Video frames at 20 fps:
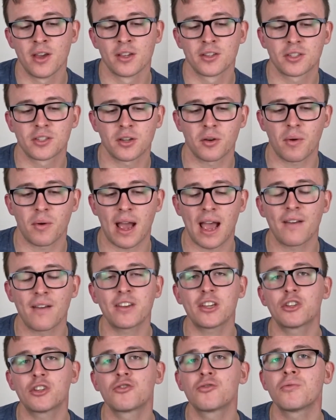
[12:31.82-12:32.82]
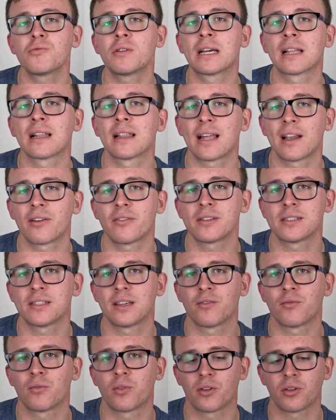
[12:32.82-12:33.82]
So having true clarity
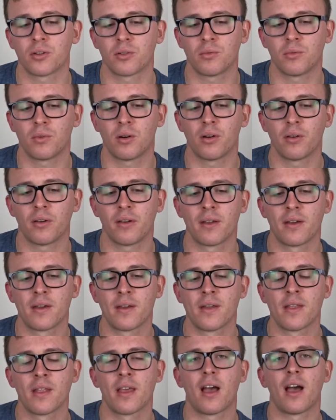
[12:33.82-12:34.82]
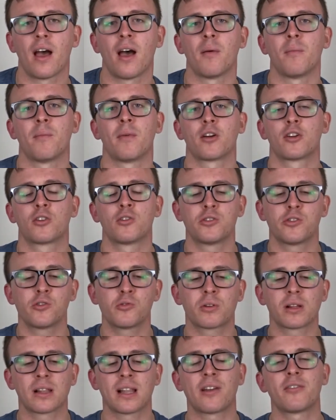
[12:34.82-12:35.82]
of what you want, true
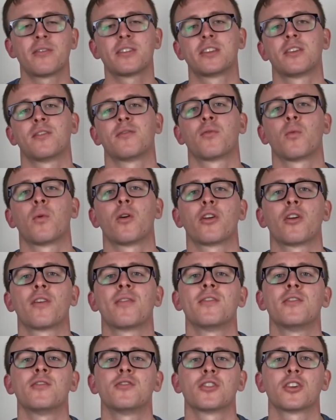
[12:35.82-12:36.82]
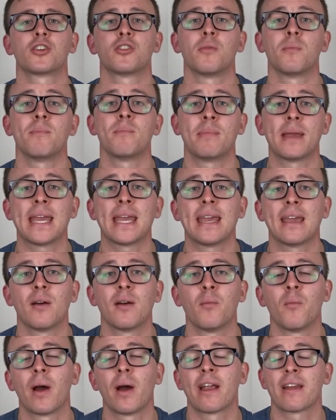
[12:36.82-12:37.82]
clarity of what your future could be
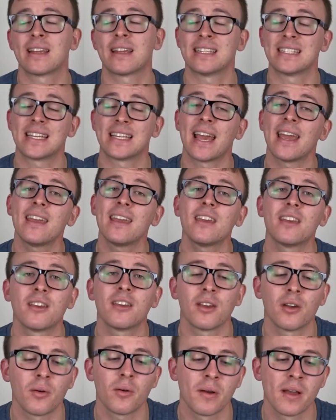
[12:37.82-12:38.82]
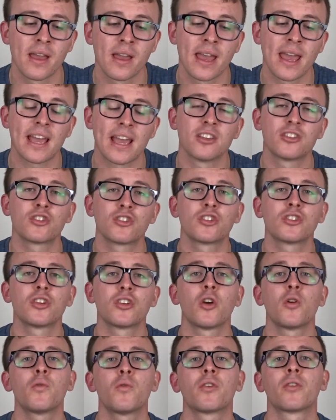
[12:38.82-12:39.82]
and where it can take you, is
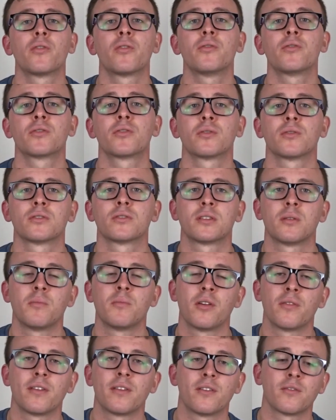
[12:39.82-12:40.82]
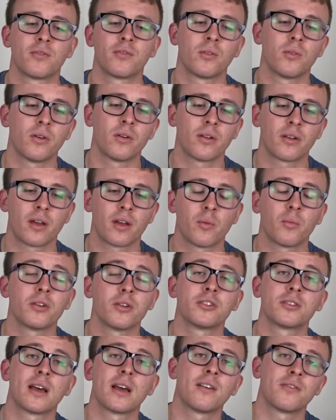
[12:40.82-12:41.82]
so crucial to moving forward
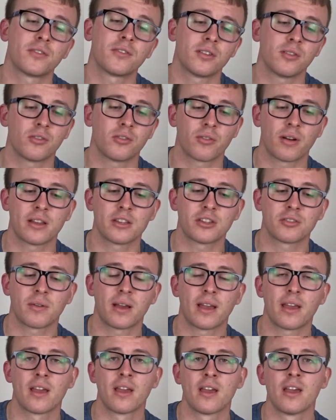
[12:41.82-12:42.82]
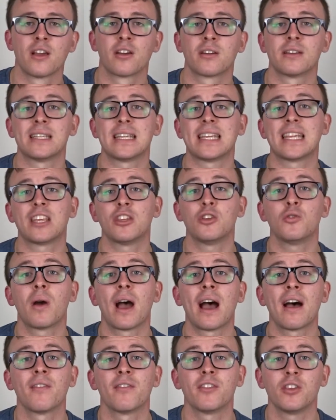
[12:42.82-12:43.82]
after you graduate, because you
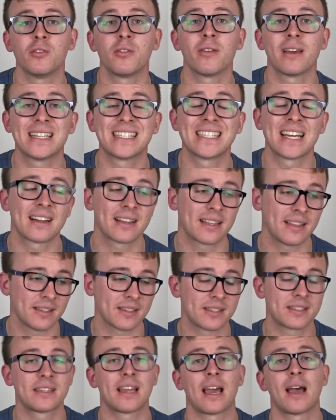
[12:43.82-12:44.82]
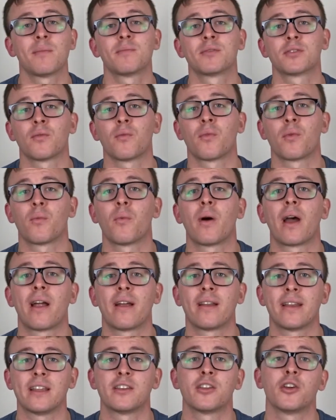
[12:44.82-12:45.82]
know exactly the steps of who
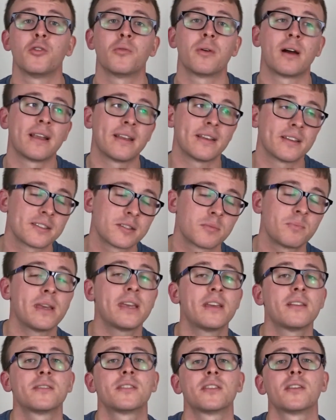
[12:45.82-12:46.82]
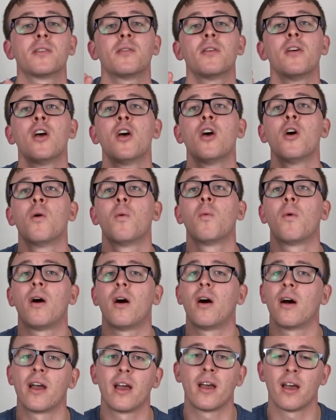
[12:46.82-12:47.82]
I need to speak to,
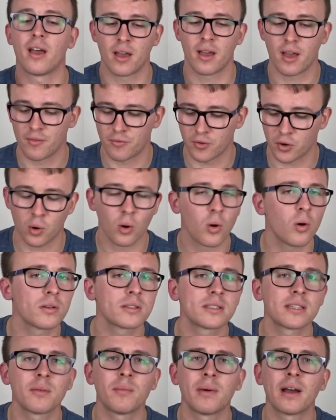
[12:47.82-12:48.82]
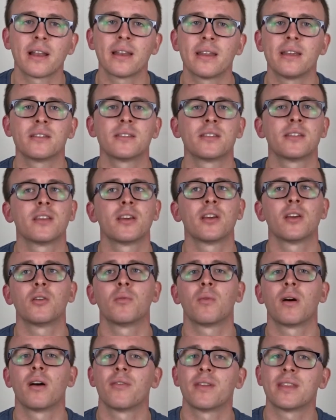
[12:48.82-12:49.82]
what other course I might need to
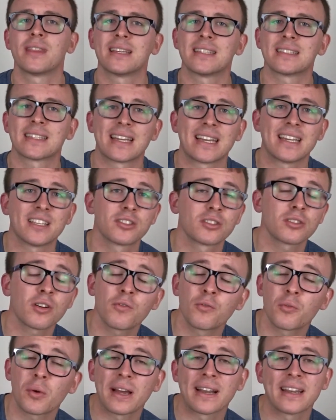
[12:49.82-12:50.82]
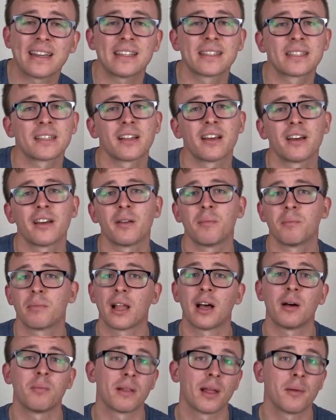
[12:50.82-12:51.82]
do, what other things I need, software I need to learn, and
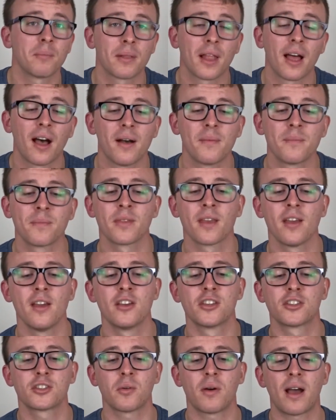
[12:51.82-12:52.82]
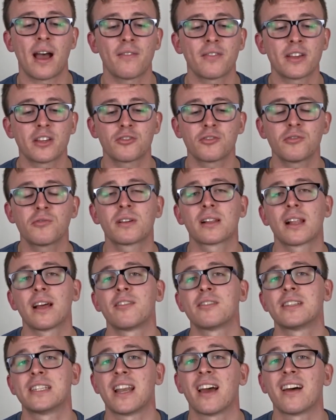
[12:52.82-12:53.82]
blah blah blah. So having true
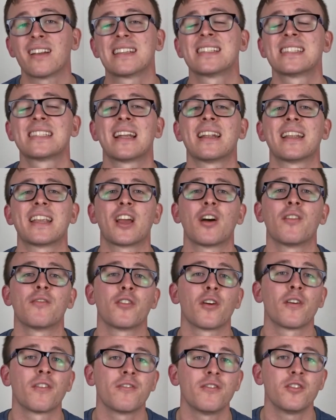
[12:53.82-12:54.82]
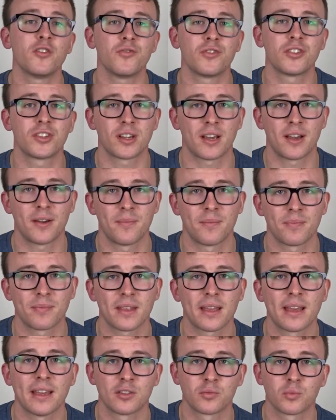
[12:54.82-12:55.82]
clarity and understanding of your future
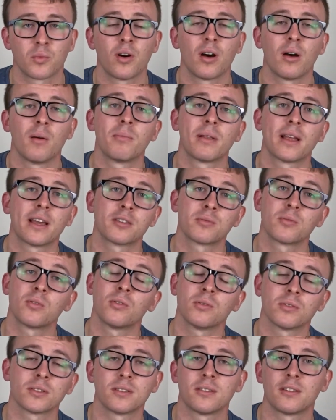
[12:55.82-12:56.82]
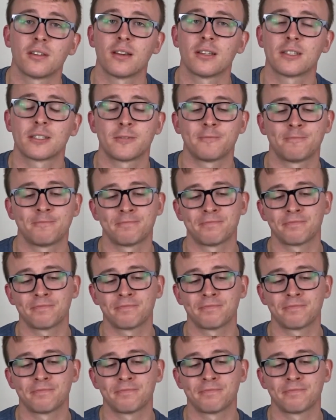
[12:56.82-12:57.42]
is what a placement also does.